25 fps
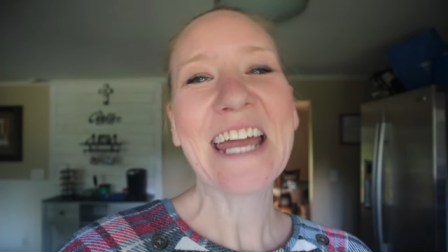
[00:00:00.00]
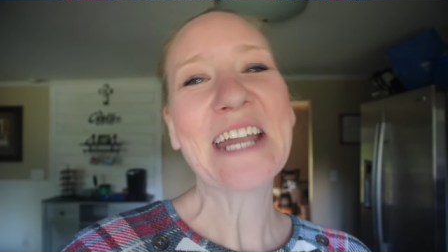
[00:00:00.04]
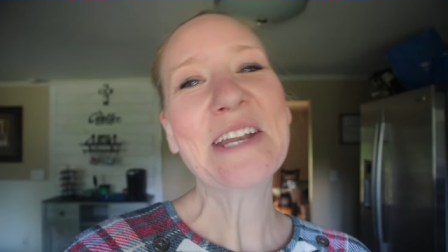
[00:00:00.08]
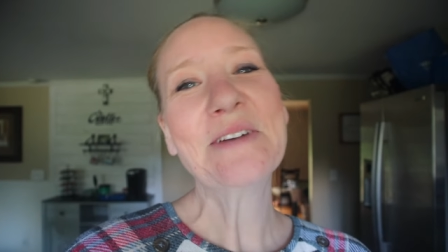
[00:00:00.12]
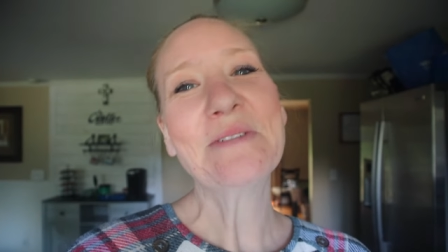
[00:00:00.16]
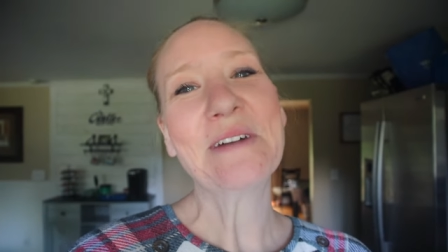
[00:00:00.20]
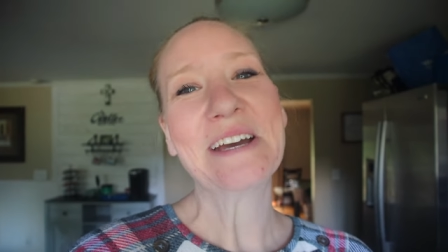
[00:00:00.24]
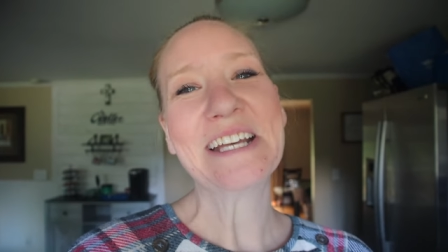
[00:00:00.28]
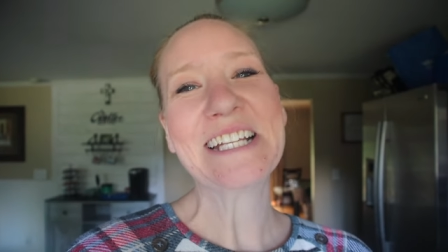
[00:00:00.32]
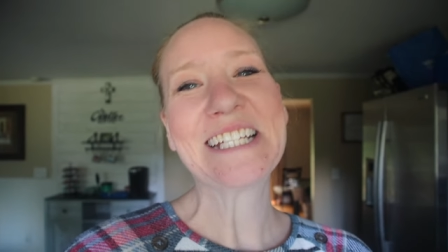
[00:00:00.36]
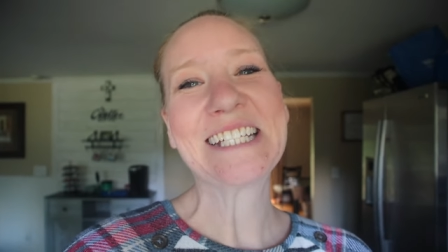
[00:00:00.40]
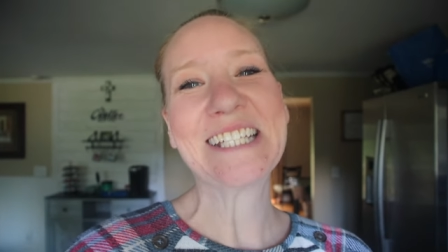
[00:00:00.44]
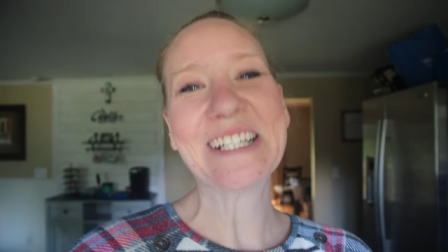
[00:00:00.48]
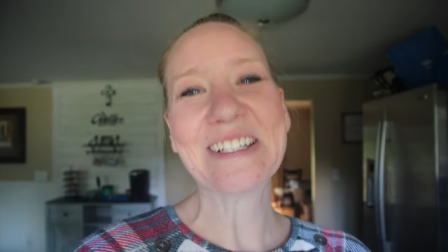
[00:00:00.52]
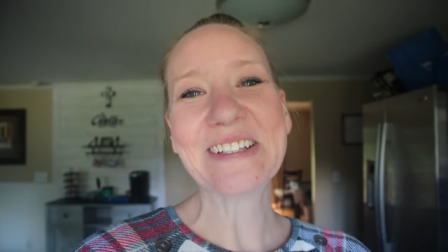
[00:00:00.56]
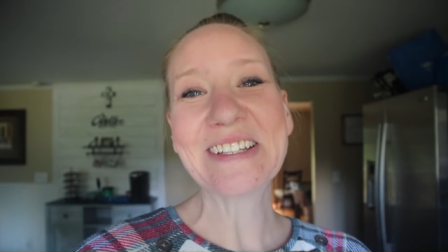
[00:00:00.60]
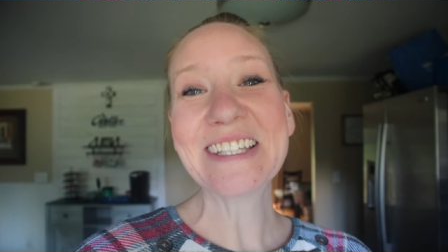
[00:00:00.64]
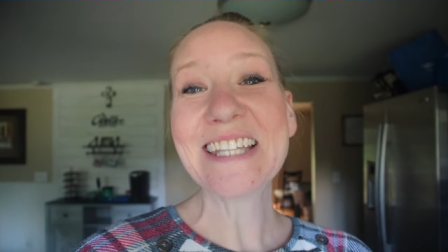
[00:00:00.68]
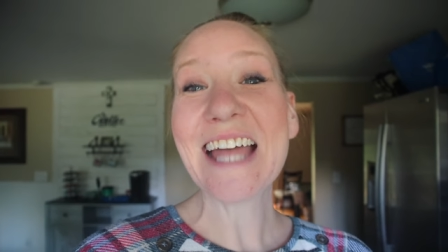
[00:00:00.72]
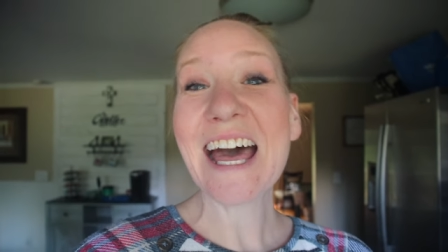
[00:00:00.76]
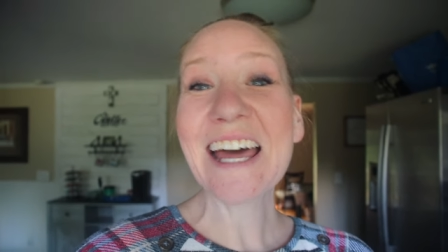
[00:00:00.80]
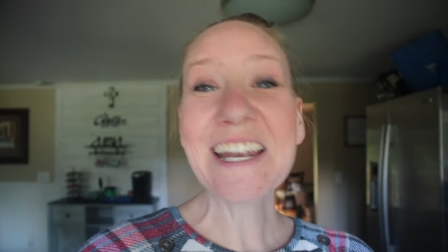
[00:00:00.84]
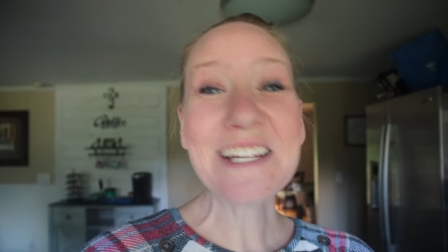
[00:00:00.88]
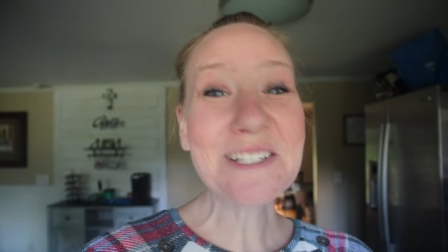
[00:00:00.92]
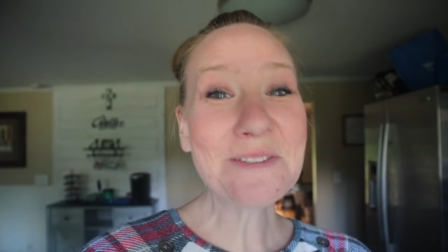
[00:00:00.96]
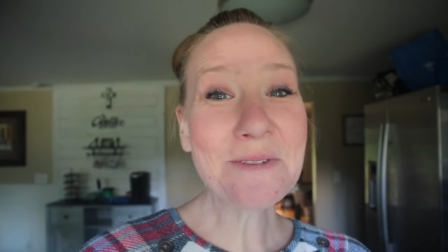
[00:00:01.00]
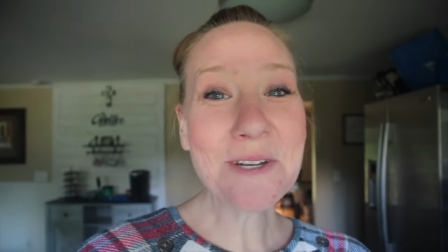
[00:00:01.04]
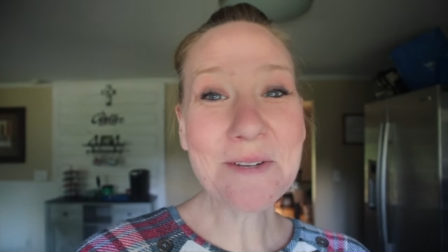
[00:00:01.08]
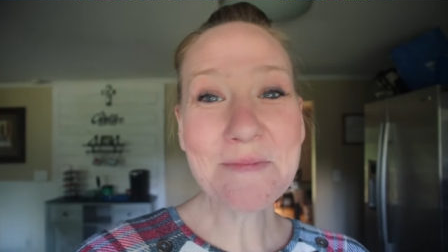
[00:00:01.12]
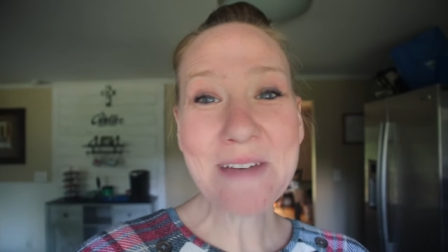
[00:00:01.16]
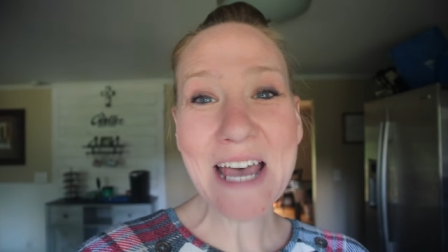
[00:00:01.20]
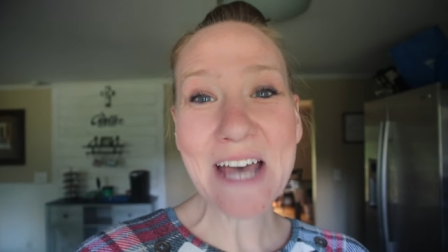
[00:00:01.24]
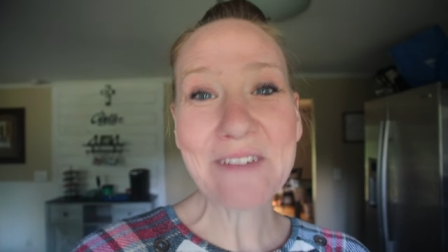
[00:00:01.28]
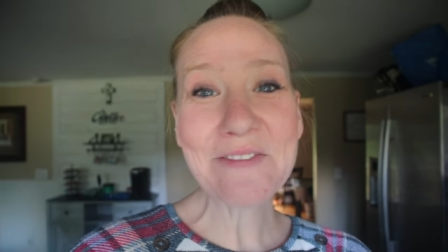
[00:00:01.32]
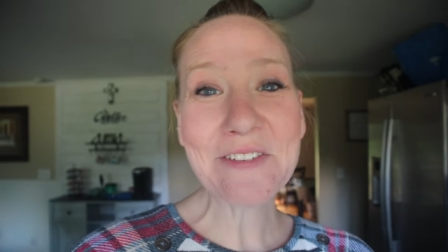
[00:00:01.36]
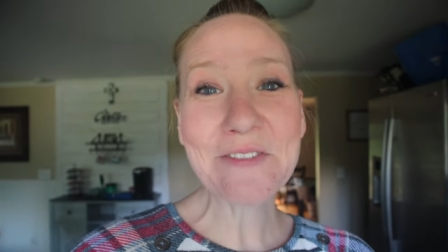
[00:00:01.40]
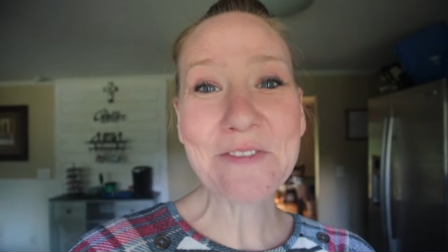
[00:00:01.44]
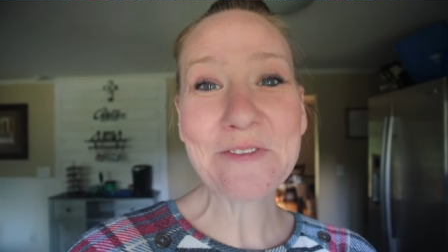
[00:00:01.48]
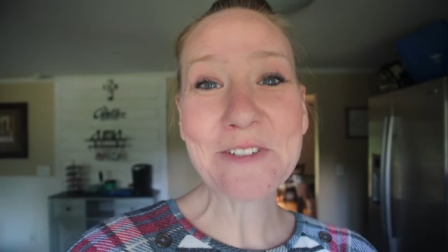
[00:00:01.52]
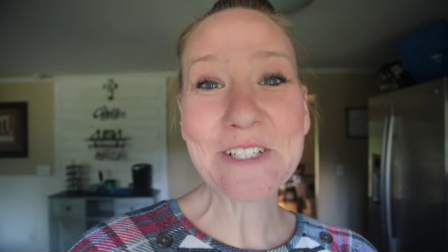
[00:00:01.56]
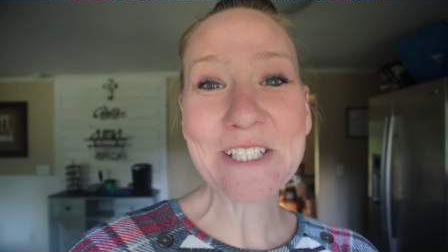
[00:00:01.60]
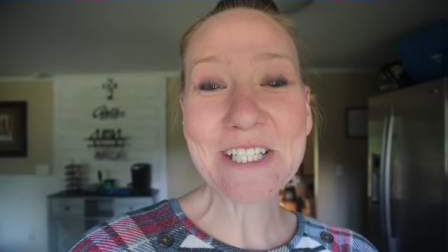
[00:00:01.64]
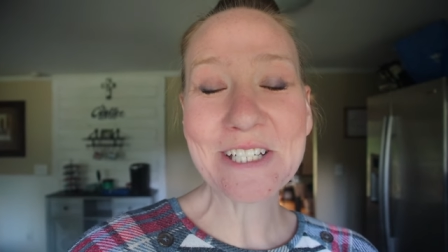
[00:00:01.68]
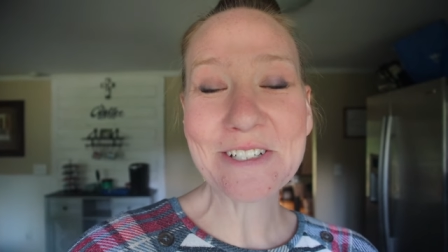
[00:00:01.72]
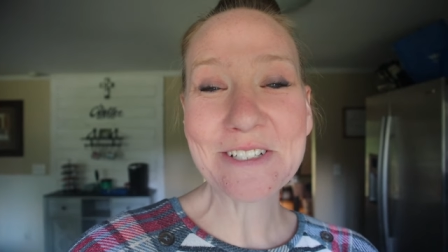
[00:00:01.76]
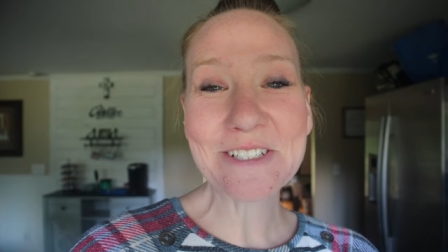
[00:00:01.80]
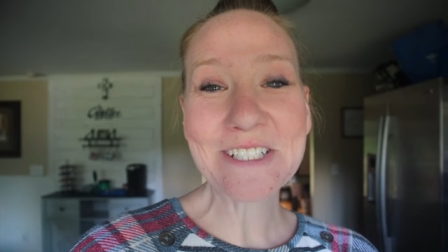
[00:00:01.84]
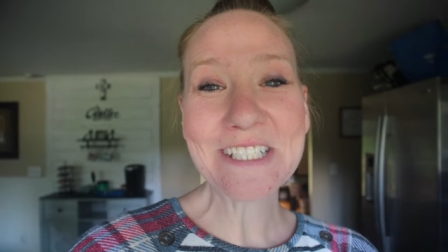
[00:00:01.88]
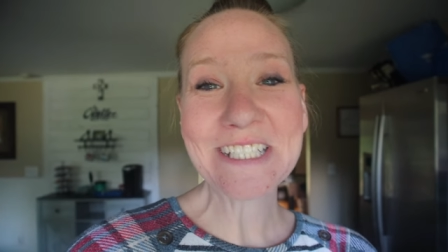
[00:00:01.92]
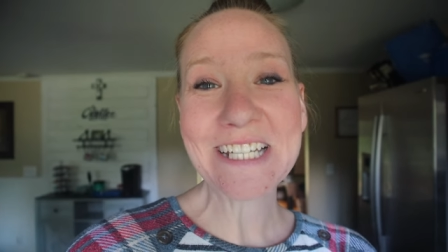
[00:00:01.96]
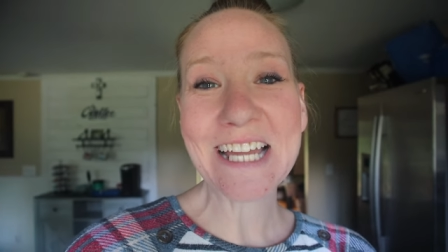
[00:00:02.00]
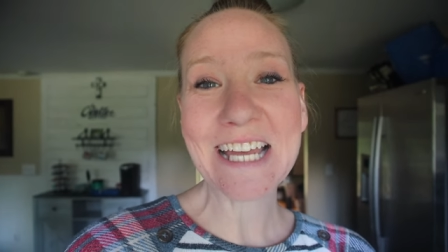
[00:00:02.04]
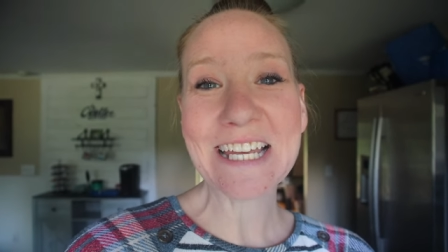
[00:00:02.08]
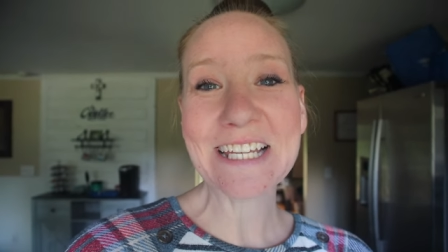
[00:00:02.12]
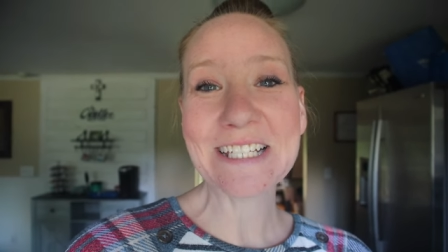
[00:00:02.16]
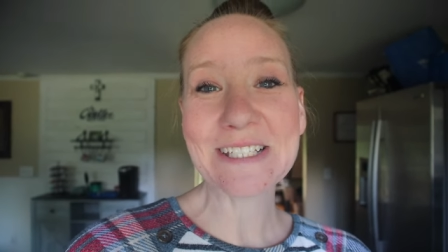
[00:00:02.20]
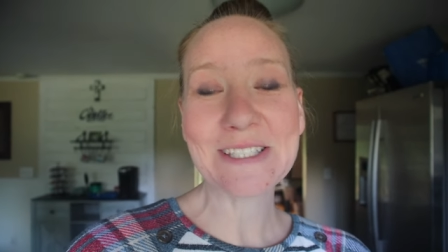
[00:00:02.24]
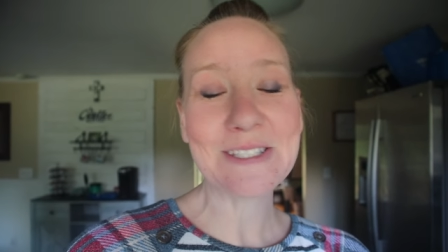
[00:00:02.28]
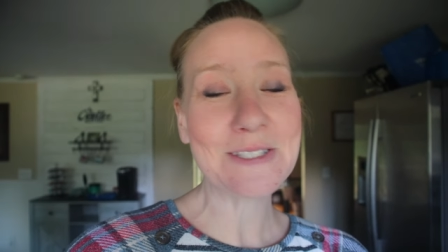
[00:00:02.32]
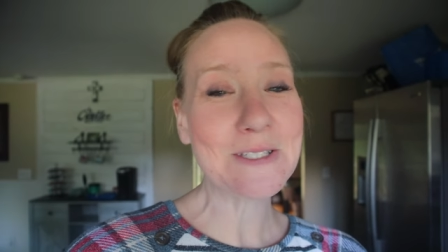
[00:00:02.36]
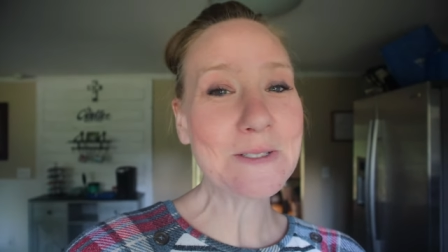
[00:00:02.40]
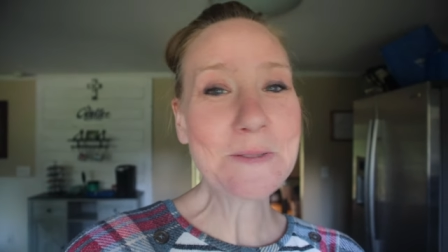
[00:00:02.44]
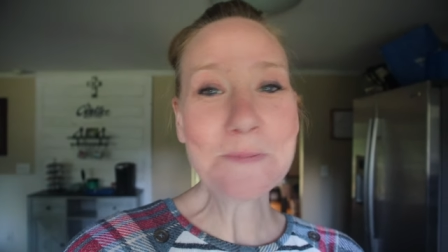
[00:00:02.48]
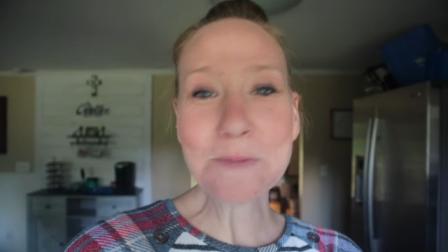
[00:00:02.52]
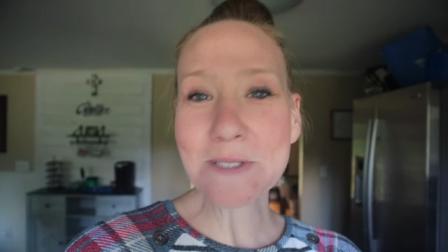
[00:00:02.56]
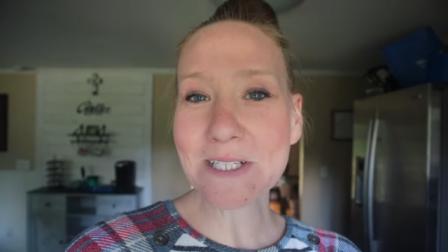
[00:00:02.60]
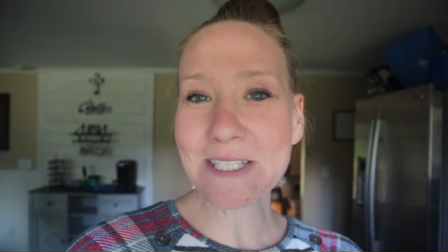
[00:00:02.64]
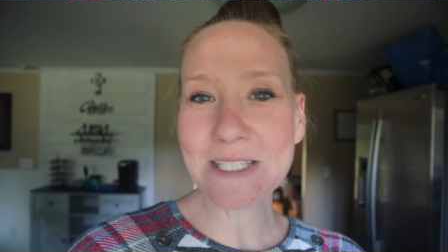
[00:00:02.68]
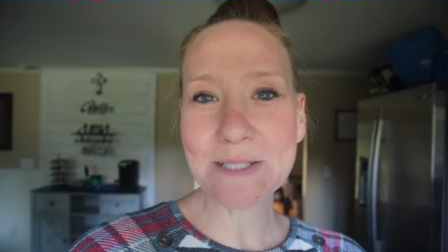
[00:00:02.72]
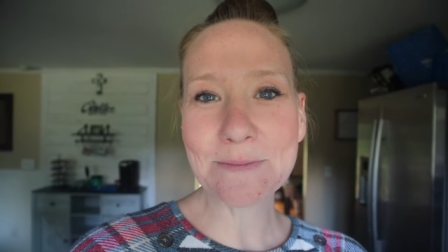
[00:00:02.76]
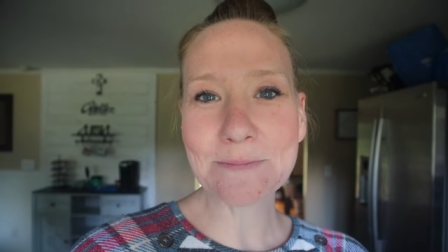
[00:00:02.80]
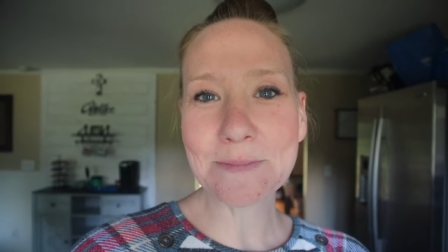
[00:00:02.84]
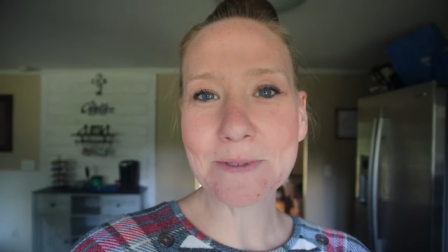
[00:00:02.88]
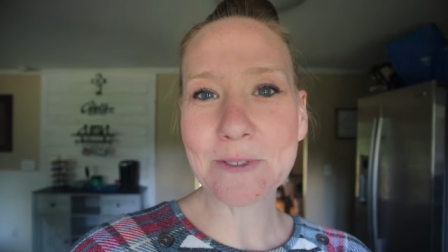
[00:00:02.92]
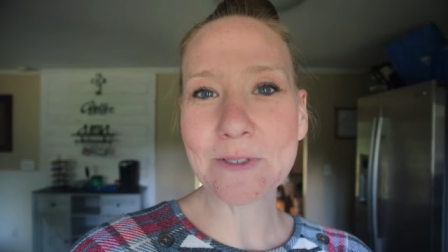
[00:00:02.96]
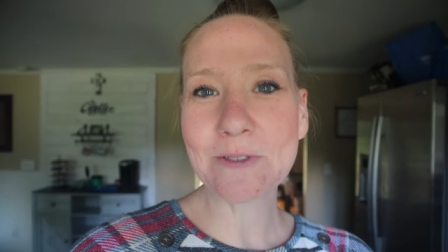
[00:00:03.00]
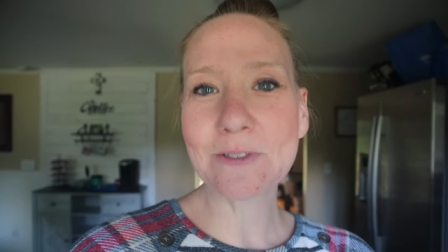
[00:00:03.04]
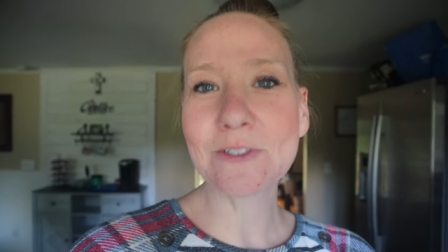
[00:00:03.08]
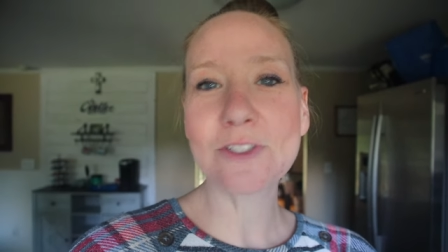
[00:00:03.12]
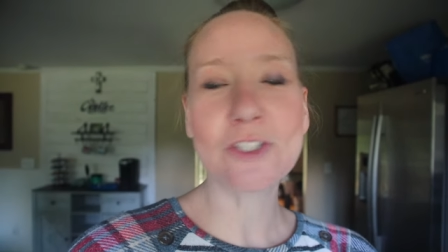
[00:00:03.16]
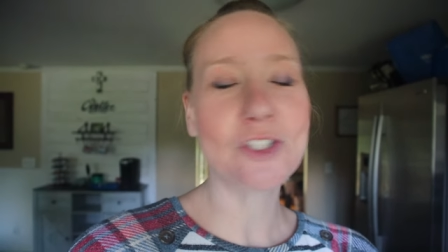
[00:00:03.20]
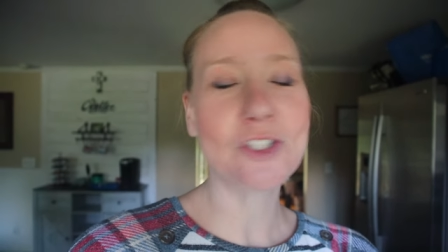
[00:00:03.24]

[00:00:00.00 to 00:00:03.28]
anyway, so that is what I'm having for dinner tonight. Super simple,